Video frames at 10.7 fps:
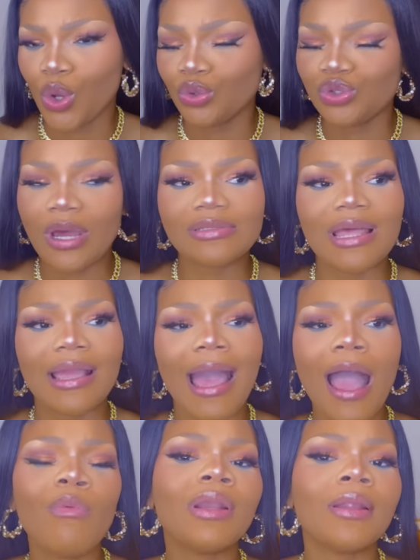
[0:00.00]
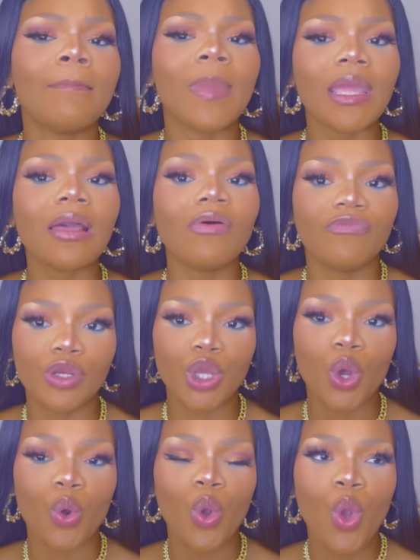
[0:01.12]
So I was like, I want to make a
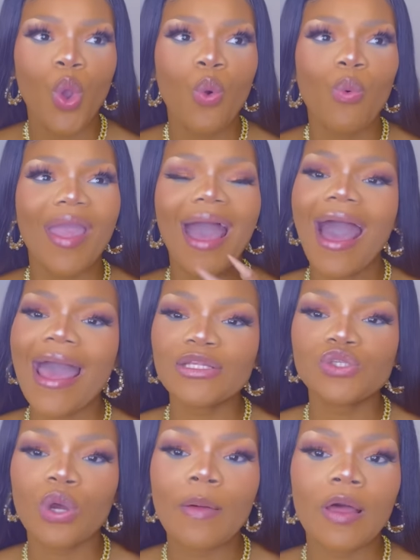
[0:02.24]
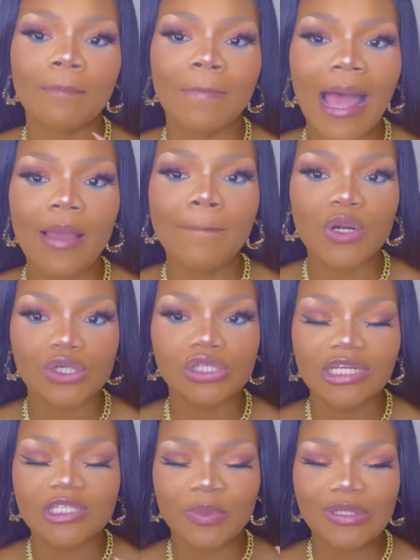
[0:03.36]
video where I talk about my personal
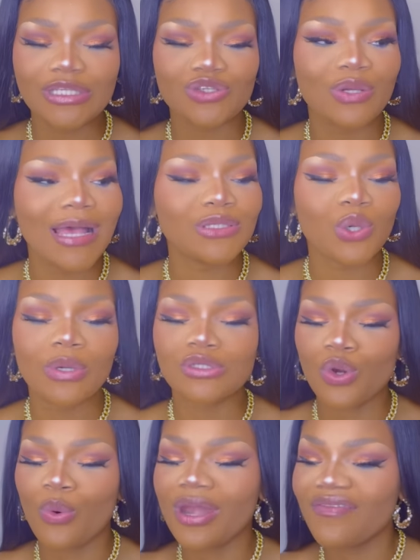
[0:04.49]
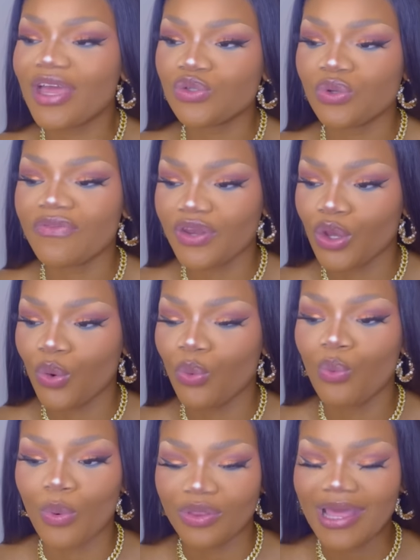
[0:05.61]
experiences. You guys always know whenever I do a
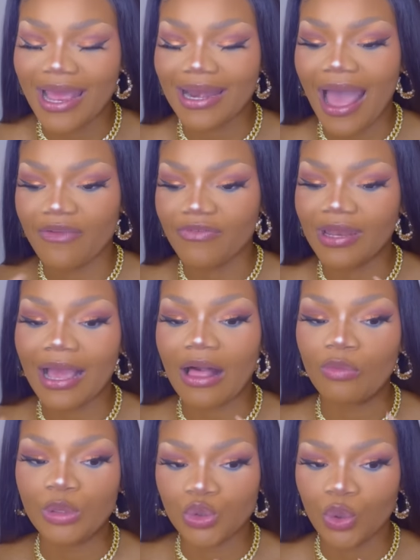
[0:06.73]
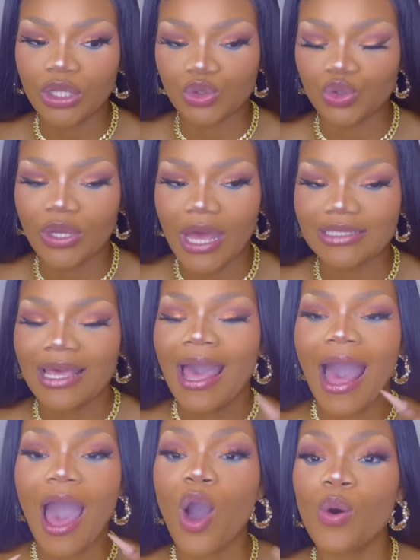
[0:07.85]
video that I feel like I'll be talking to you guys,
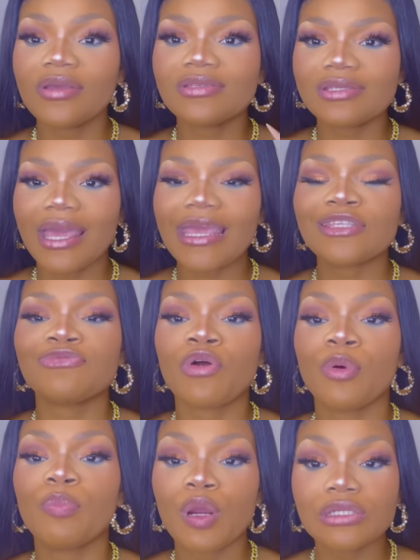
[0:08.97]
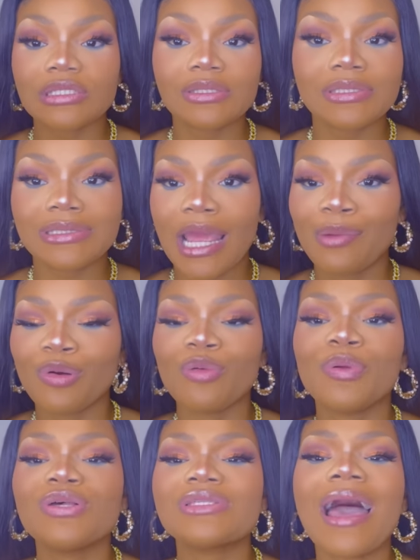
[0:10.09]
I always say it's from a personal standpoint,
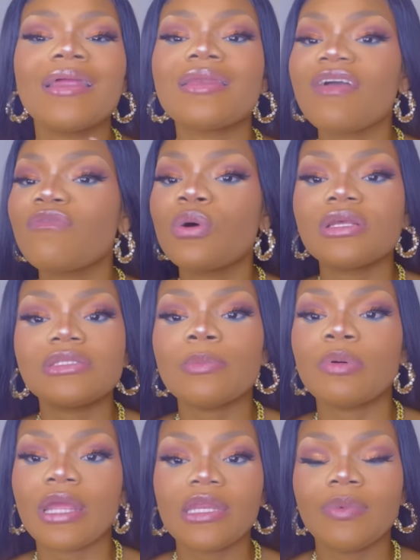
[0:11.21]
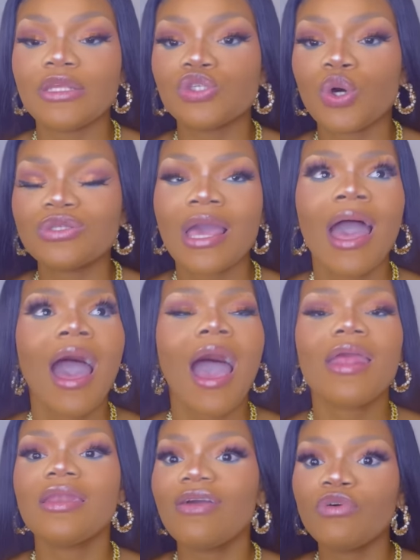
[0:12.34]
because I never want to step on anybody's toes.
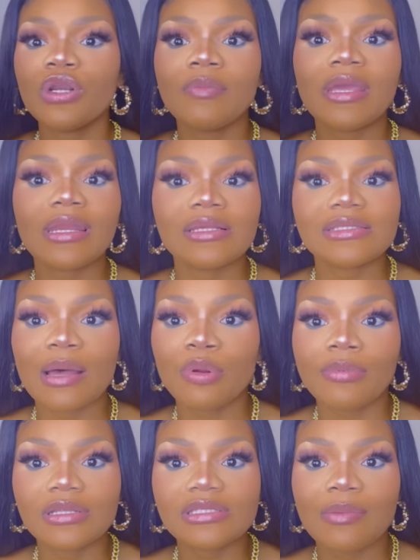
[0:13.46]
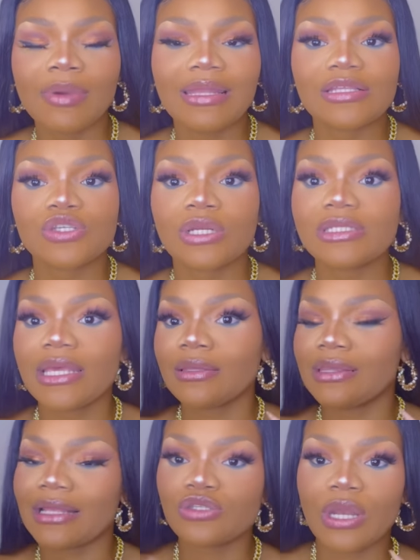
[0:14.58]
I never want to make an example about someone that's
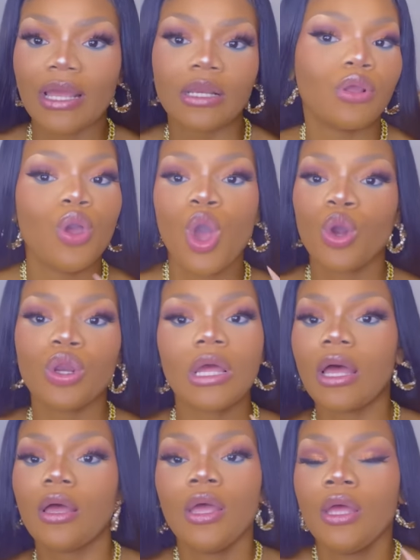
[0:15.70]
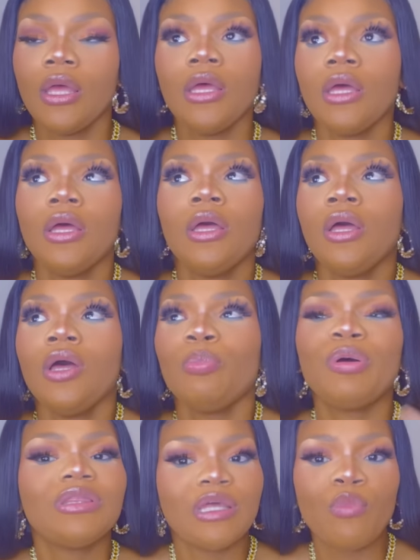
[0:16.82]
gonna
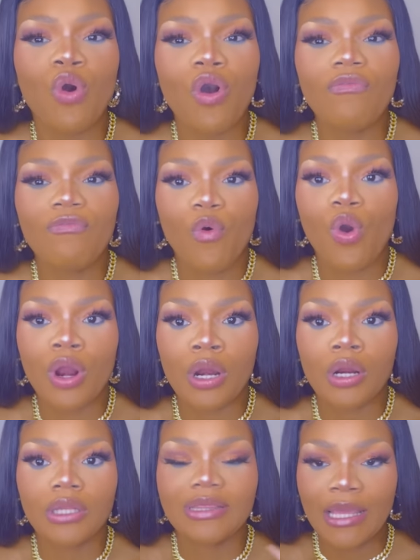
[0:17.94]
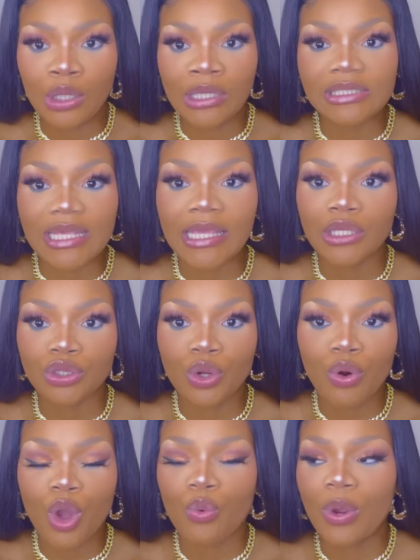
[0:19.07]
put them off, or they're gonna take it the
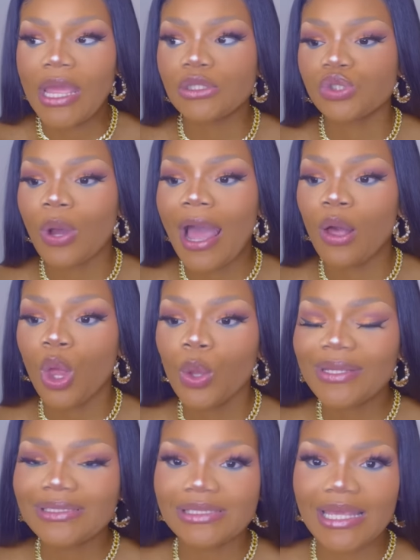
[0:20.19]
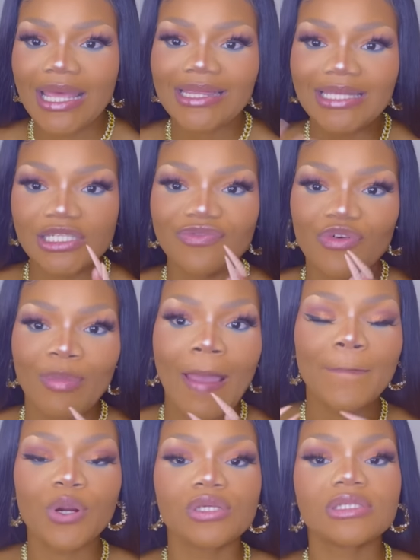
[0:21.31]
wrong way. So I always say this is from my
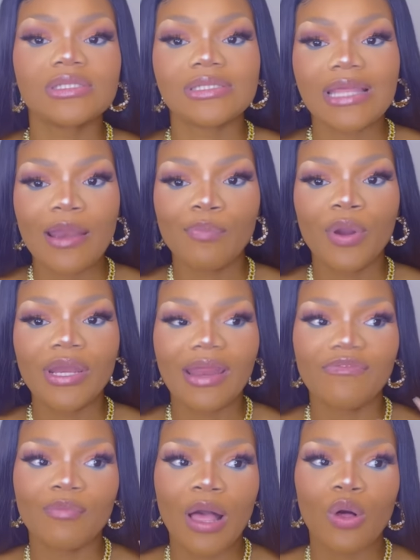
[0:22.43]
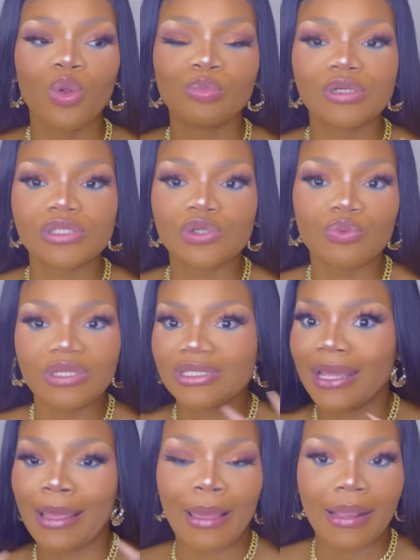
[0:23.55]
personal standpoint and from my own personal
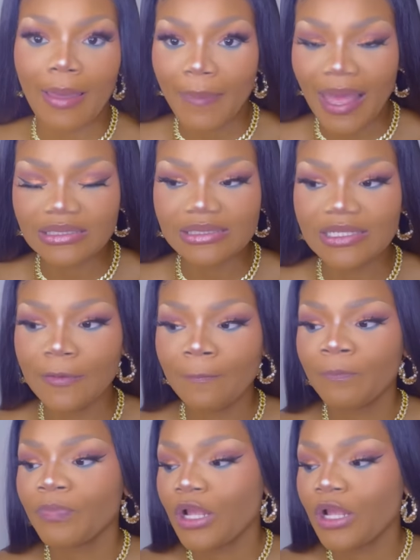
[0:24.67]
reasoning and capacity.